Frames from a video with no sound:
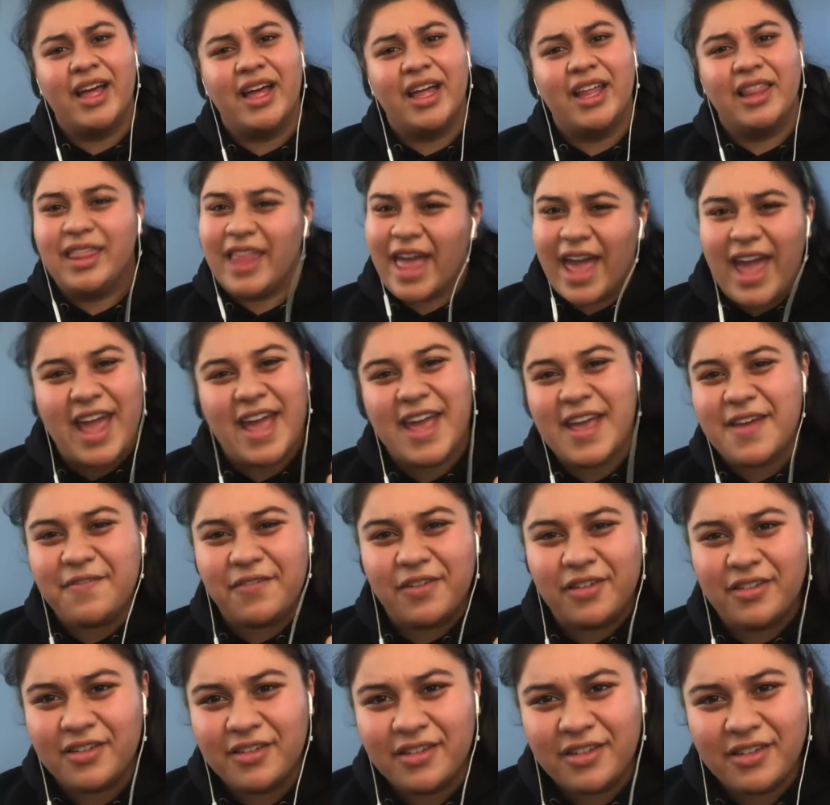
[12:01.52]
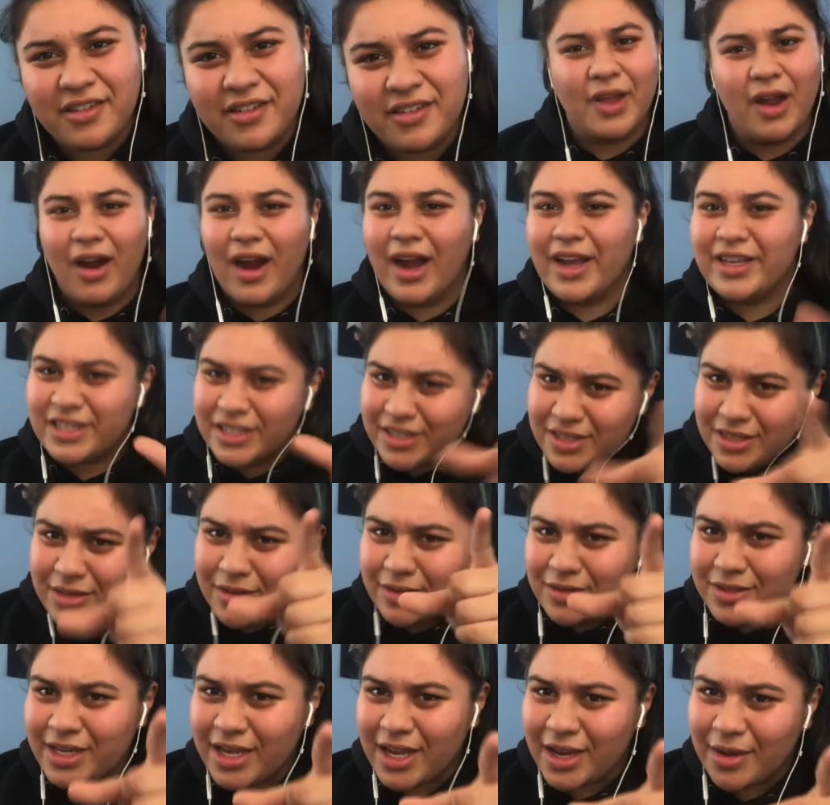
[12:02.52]
Leave. All right, just a
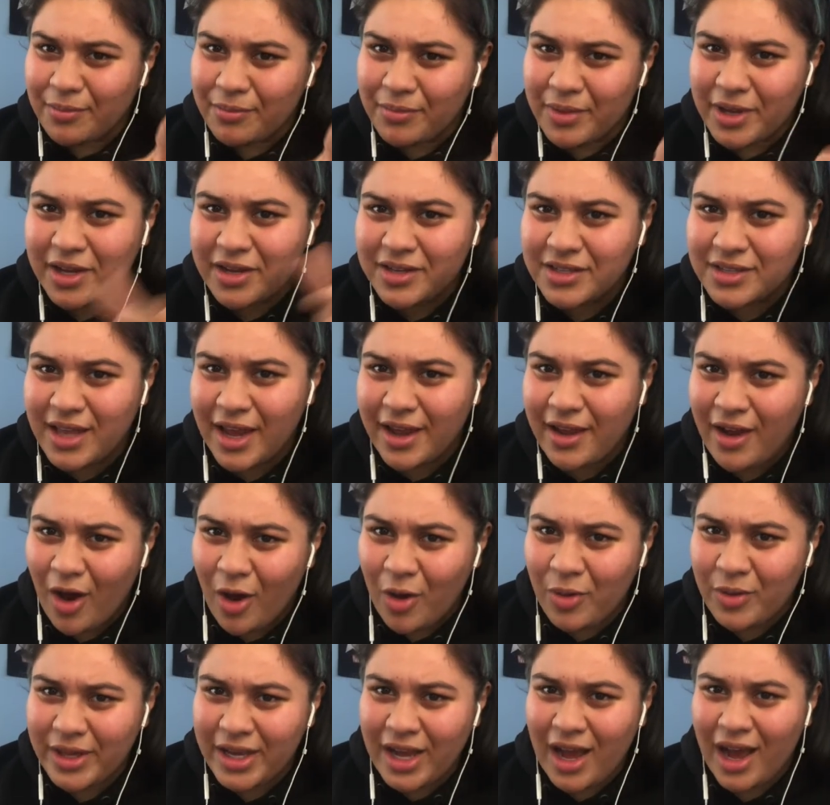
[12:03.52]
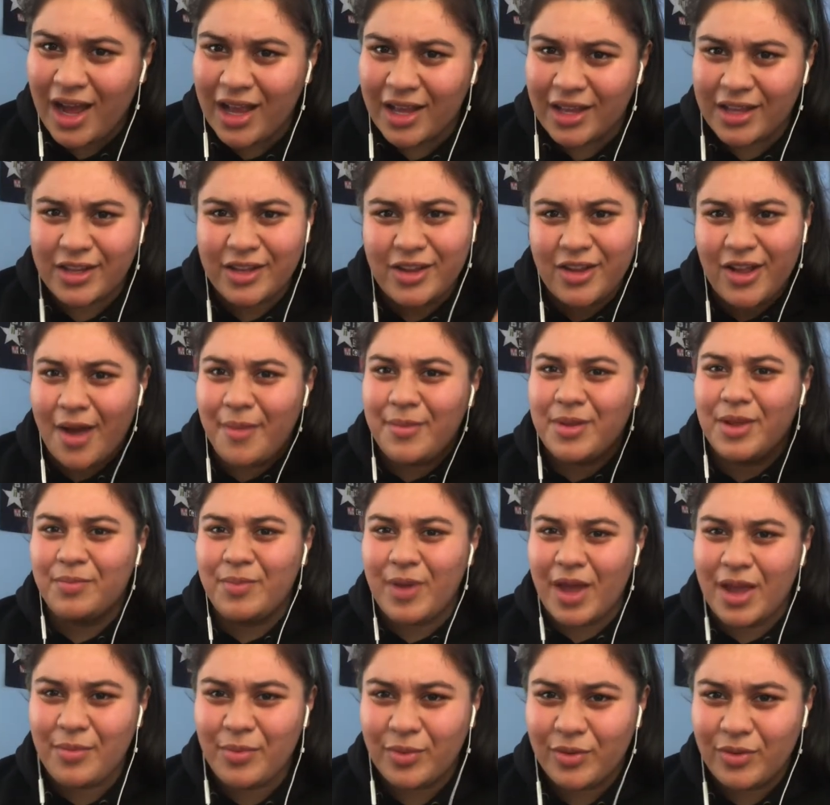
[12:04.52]
little tip because, like, holy cunt, you know how many
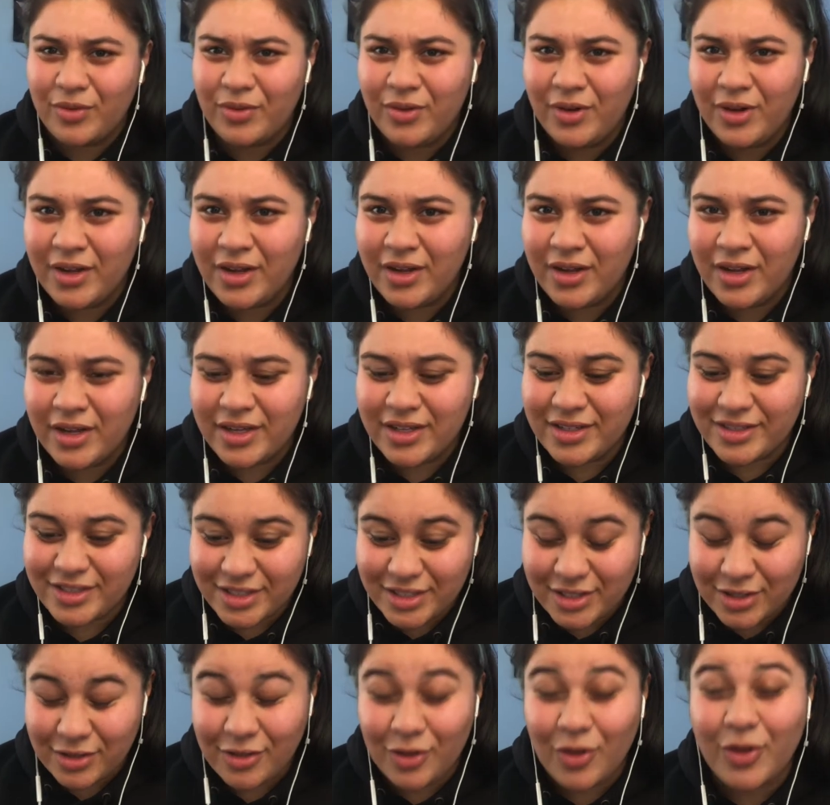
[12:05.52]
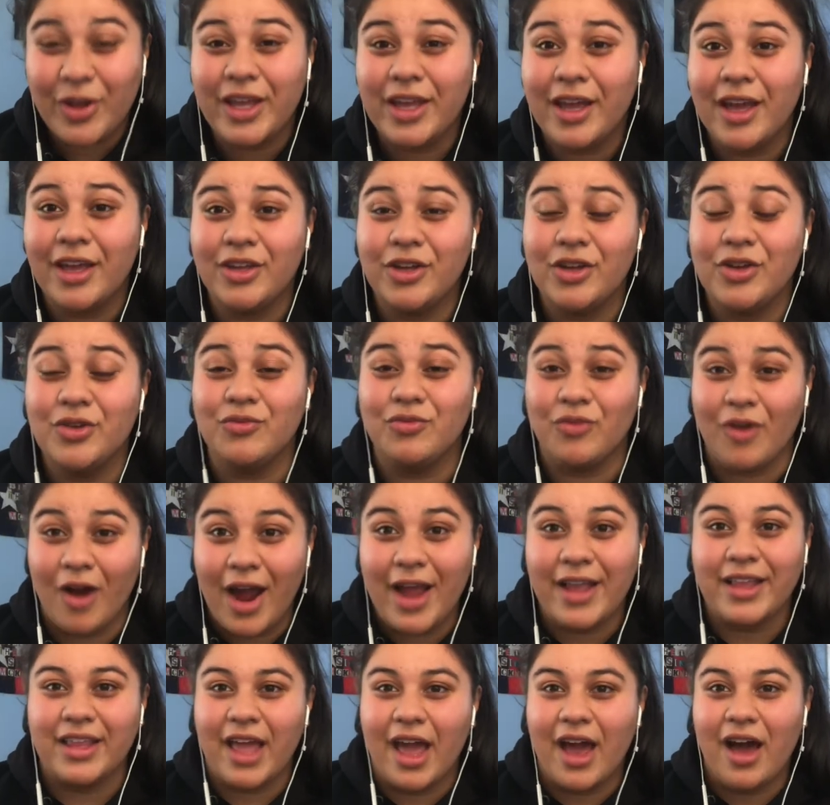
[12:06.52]
people just looking at you
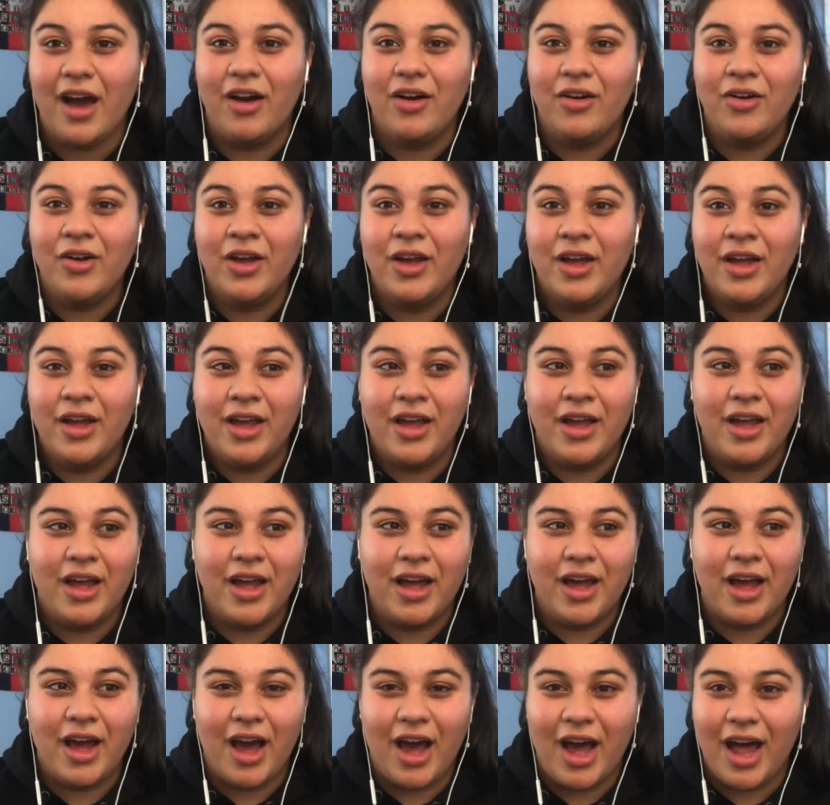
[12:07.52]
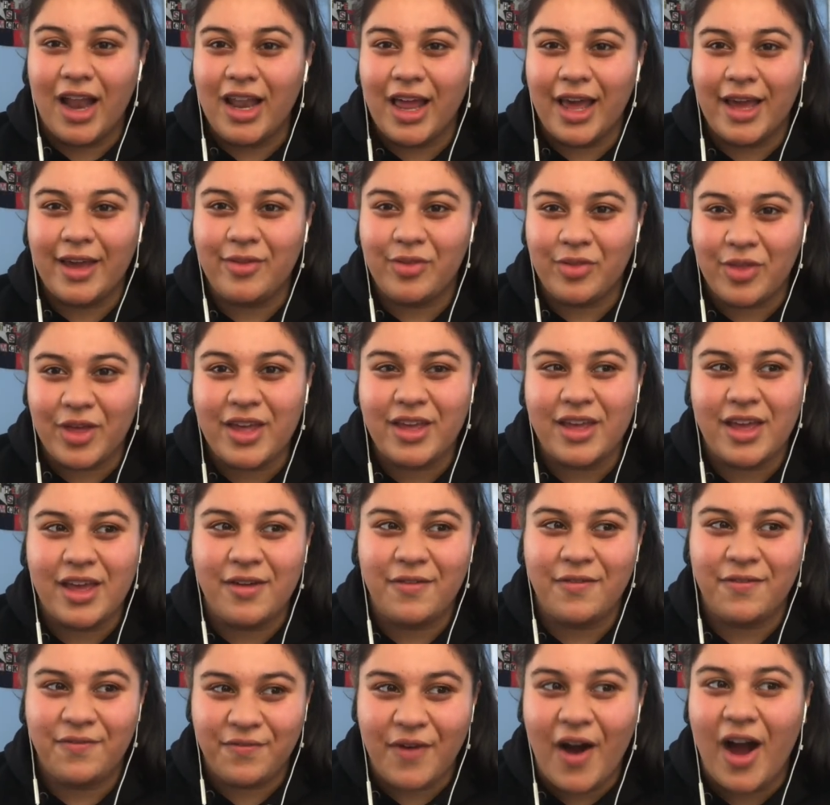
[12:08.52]
right now are like thinking,
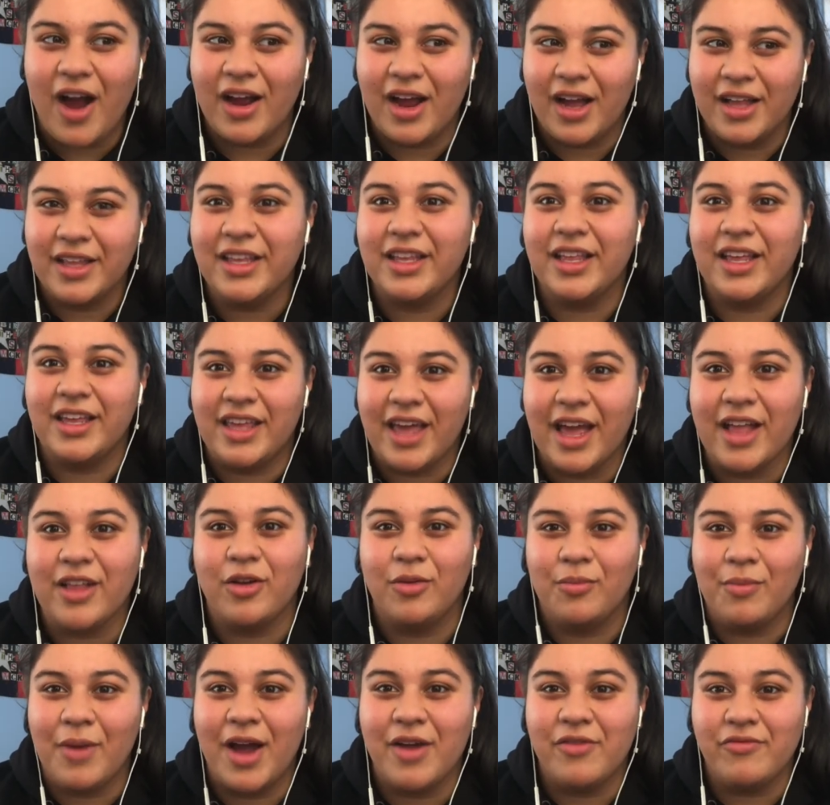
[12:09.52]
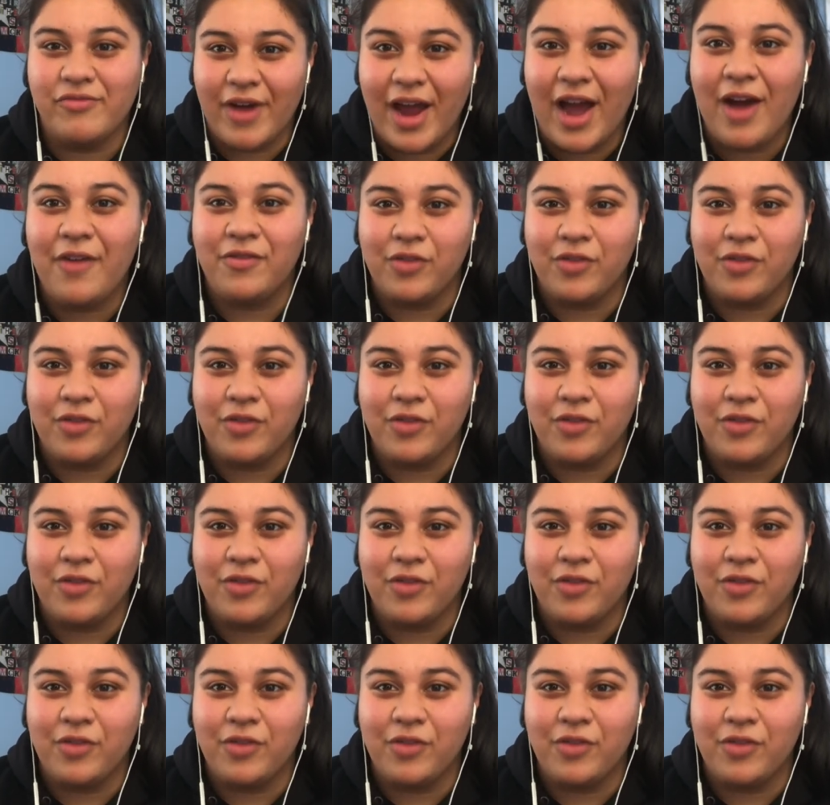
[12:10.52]
fuck, I need to get on my Ralph